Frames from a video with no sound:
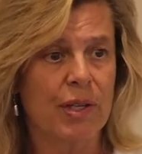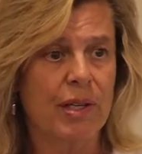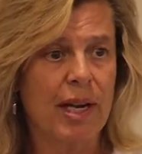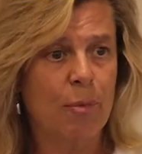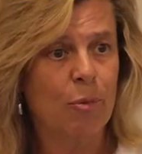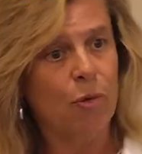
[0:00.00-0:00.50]
the
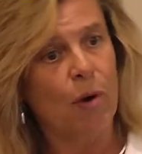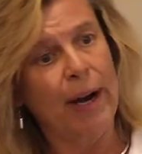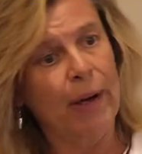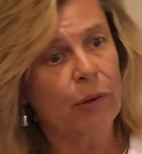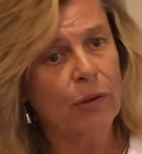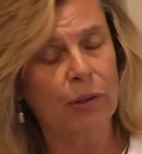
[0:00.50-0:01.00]
day
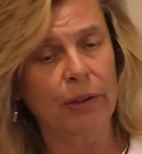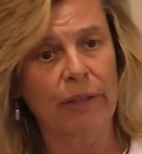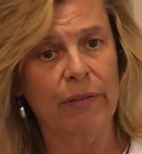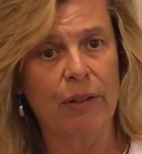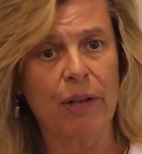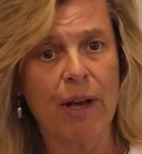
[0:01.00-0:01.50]
prior to
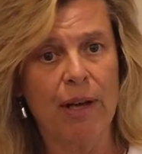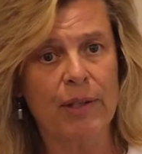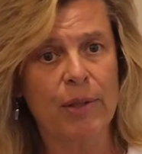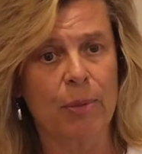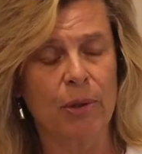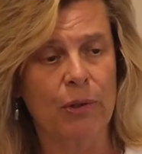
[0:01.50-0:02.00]
leaving the
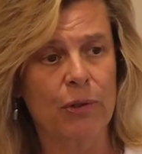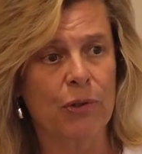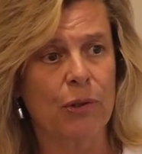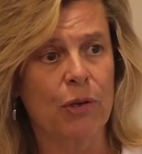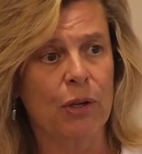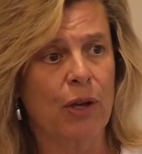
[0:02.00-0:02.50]
hospital
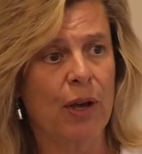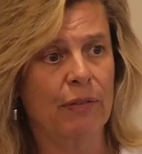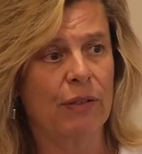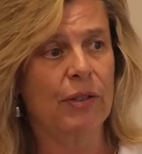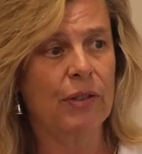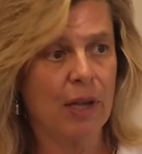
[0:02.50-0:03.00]
so that you
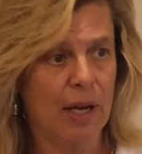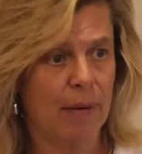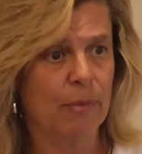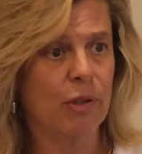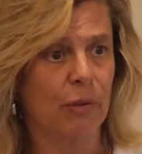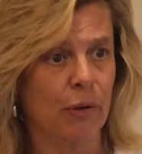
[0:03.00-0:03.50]
have
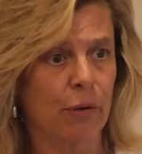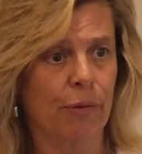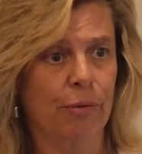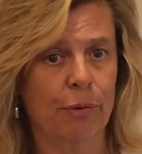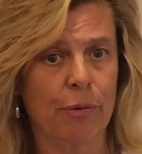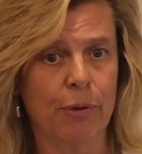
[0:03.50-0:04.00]
time to go
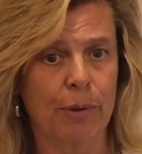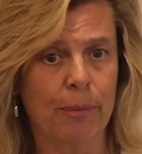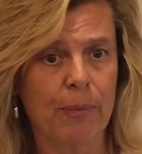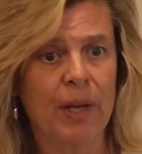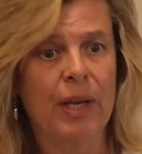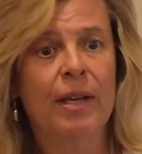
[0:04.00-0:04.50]
through them.